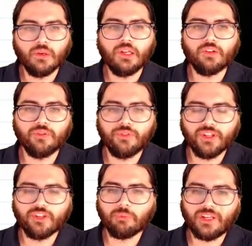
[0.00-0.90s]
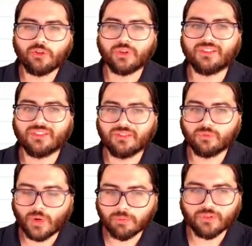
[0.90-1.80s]
So this matrix
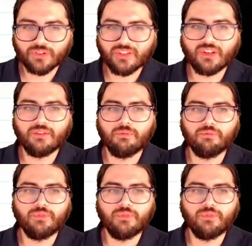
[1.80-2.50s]
represents a